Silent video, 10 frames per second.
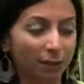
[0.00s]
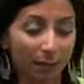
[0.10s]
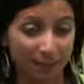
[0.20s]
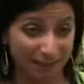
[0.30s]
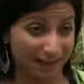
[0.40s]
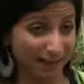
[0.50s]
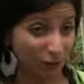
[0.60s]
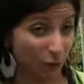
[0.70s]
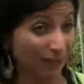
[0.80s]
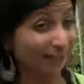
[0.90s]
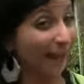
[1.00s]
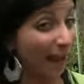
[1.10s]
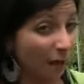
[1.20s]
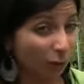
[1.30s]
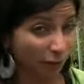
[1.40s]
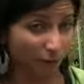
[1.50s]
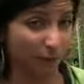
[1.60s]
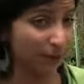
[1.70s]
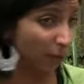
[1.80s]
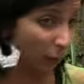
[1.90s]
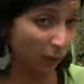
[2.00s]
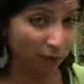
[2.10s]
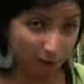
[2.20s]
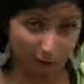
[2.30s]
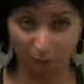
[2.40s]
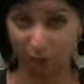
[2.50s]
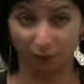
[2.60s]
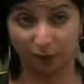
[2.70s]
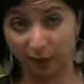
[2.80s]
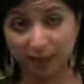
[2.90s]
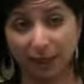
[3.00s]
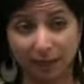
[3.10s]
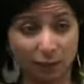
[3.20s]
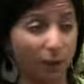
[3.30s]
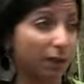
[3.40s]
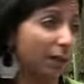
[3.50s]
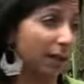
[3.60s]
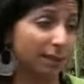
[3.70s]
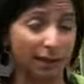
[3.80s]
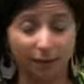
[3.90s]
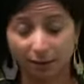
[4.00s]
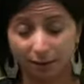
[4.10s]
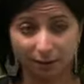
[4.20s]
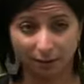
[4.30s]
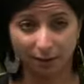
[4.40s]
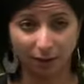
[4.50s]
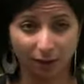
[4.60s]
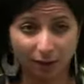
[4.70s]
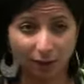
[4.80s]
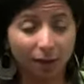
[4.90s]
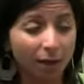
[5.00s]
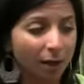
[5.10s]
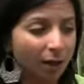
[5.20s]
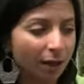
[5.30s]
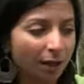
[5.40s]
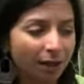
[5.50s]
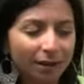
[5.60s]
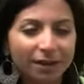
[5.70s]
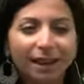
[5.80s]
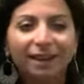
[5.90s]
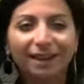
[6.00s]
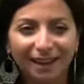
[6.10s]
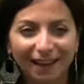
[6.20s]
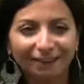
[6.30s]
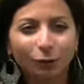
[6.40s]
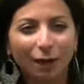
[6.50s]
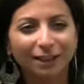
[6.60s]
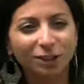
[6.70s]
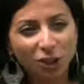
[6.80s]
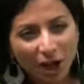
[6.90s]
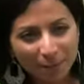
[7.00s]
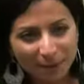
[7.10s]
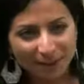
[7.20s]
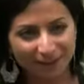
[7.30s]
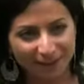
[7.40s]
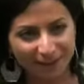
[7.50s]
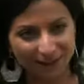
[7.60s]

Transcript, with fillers: inmates get to get out of prison one one of these days when their sentences are done, they get to get jobs in the